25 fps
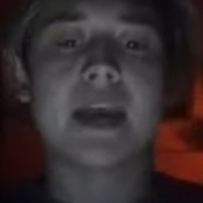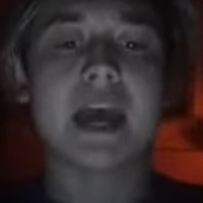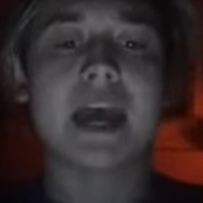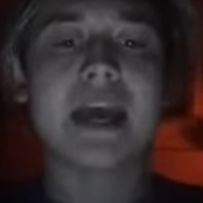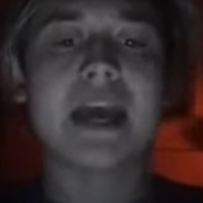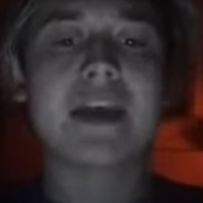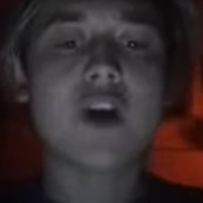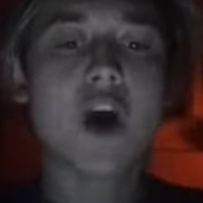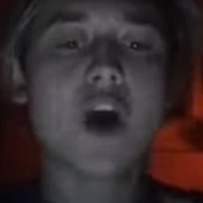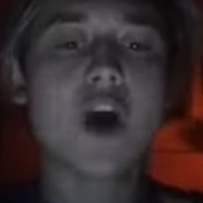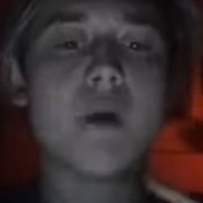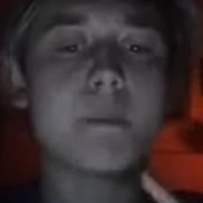
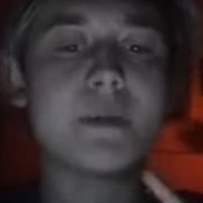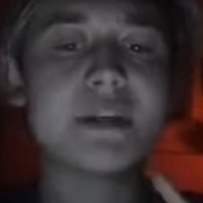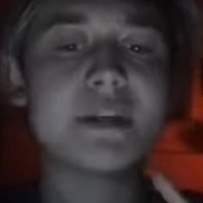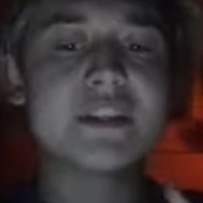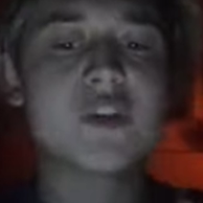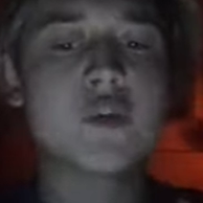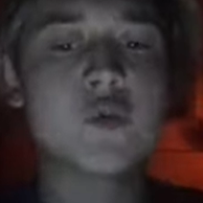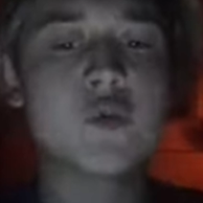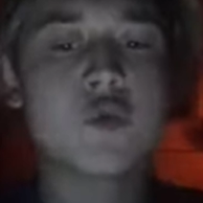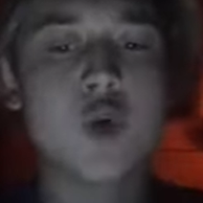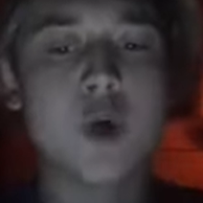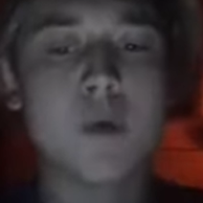It can't be
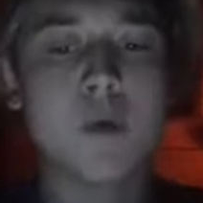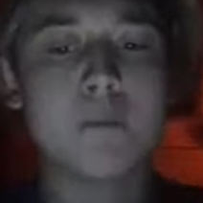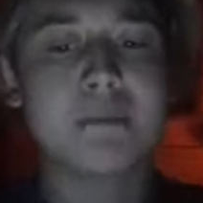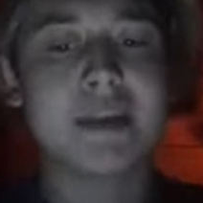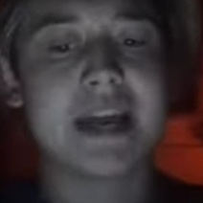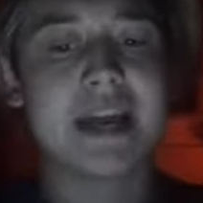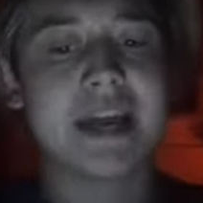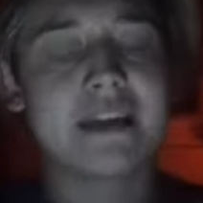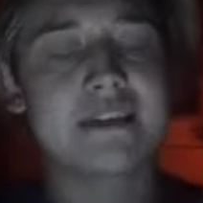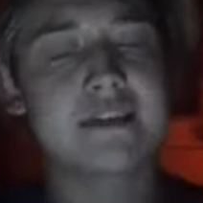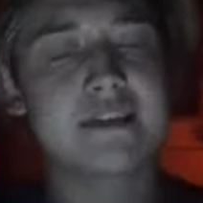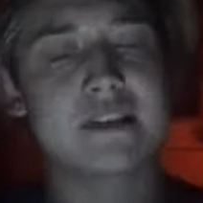too
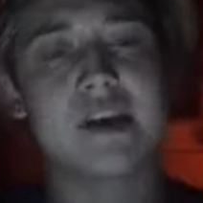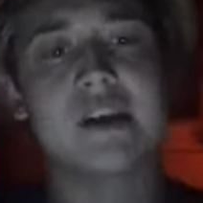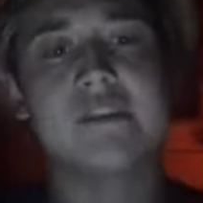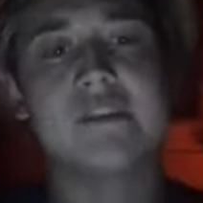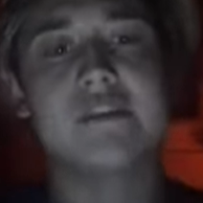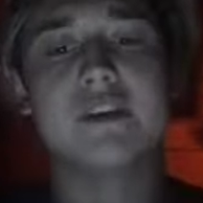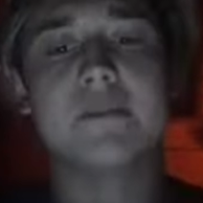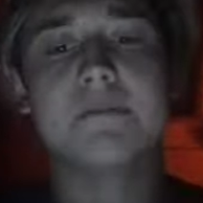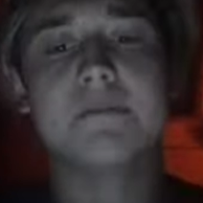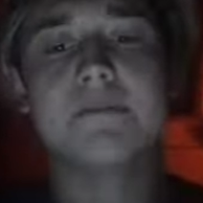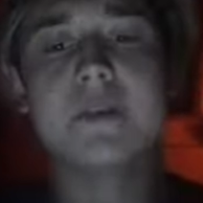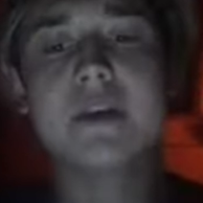complex
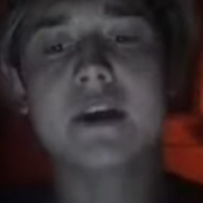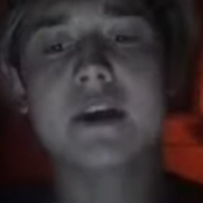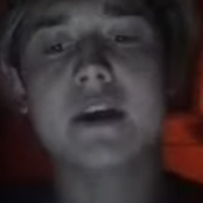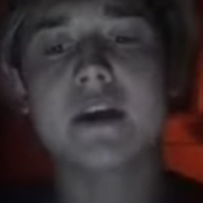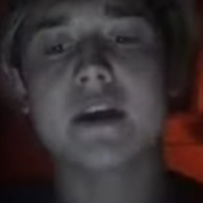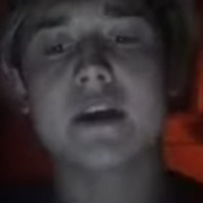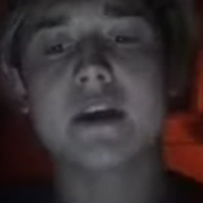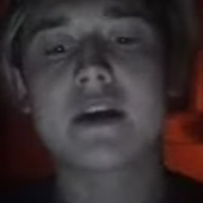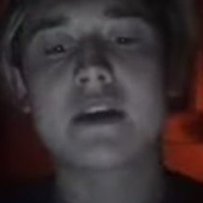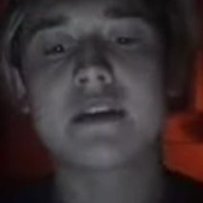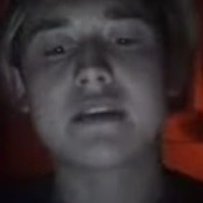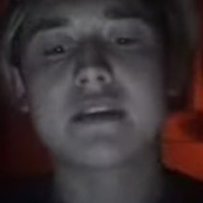either.
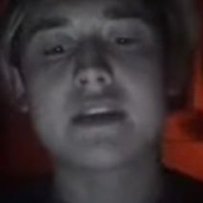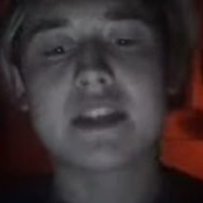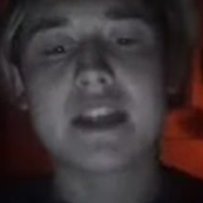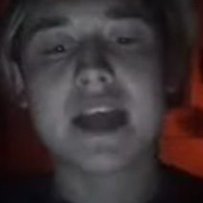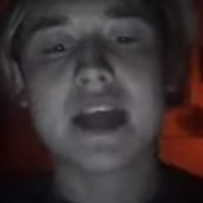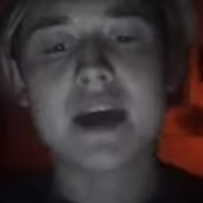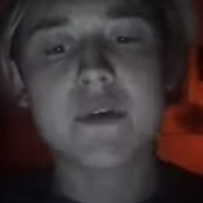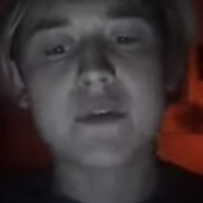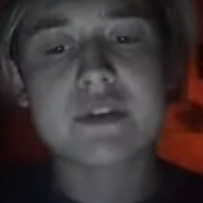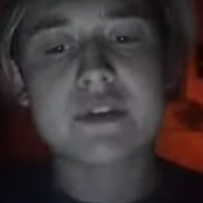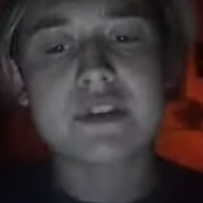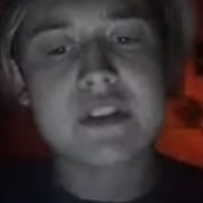The
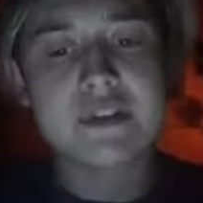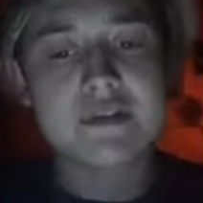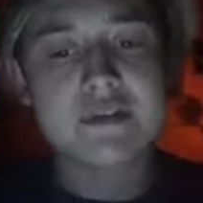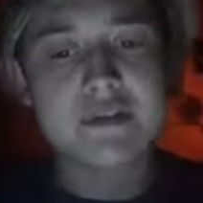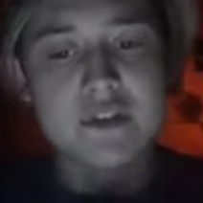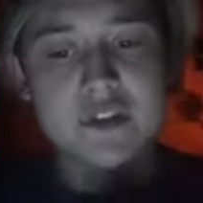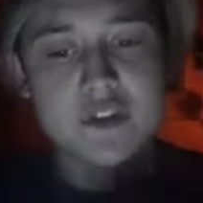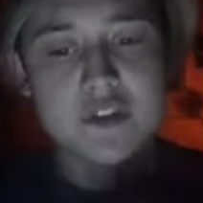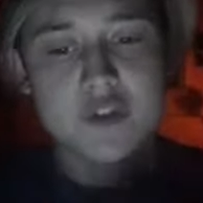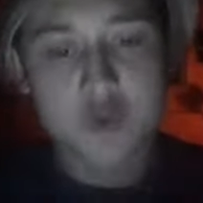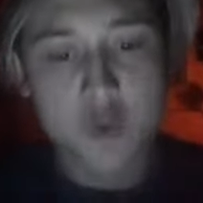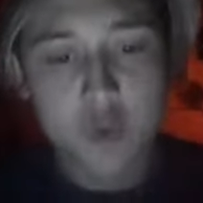narrative
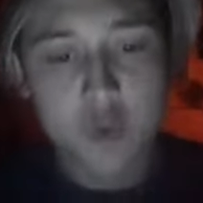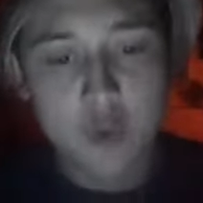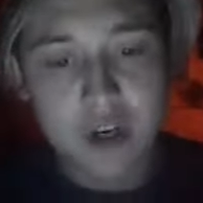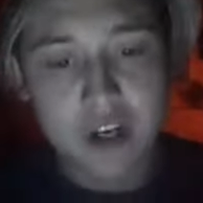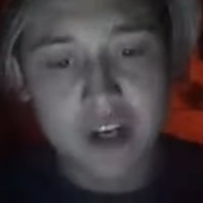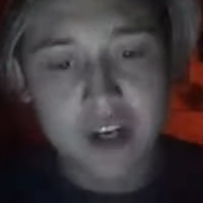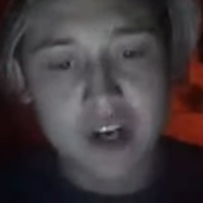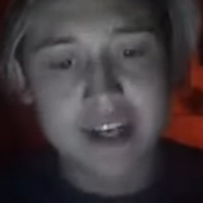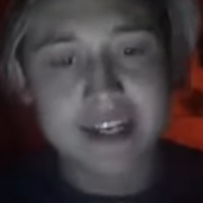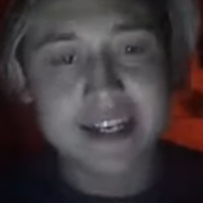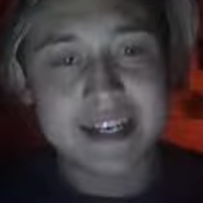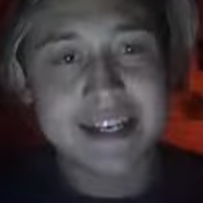and
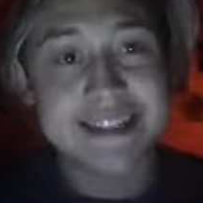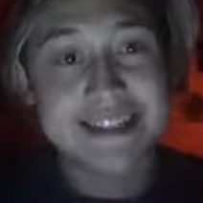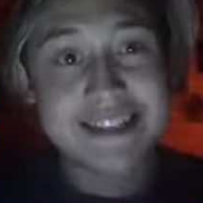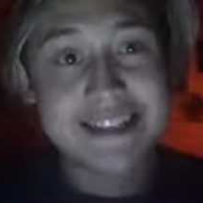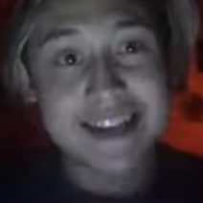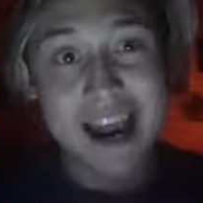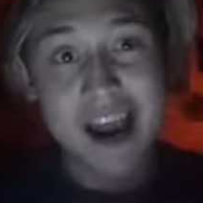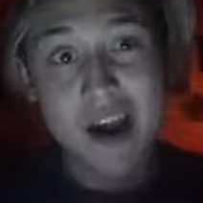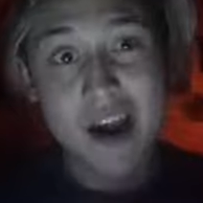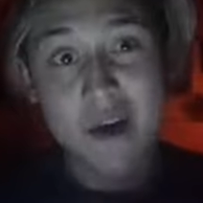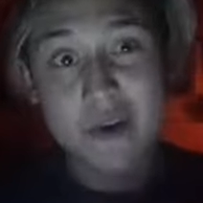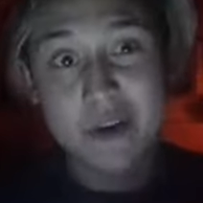storyline needs
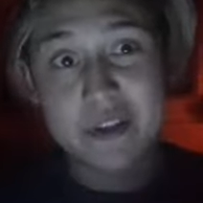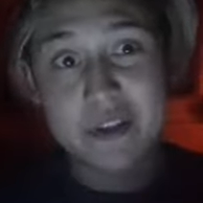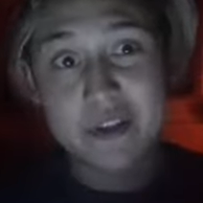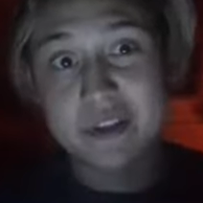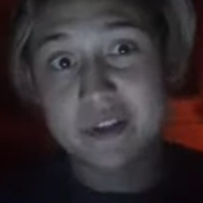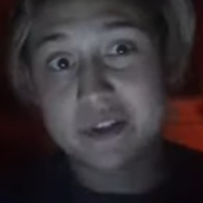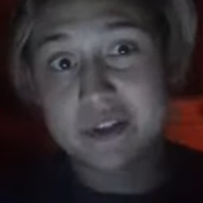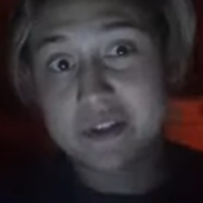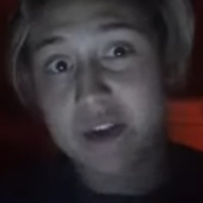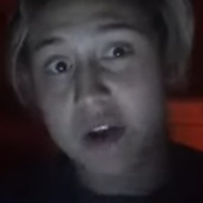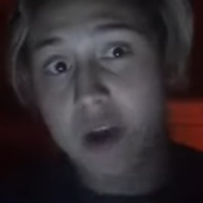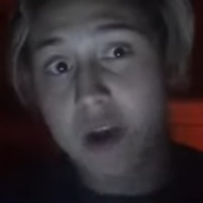
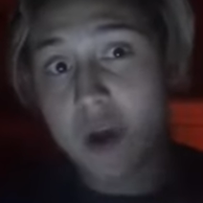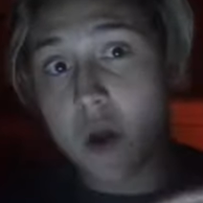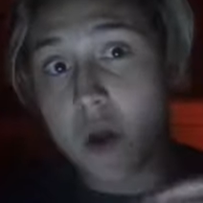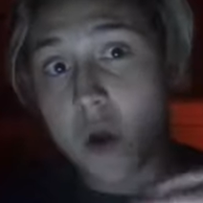characters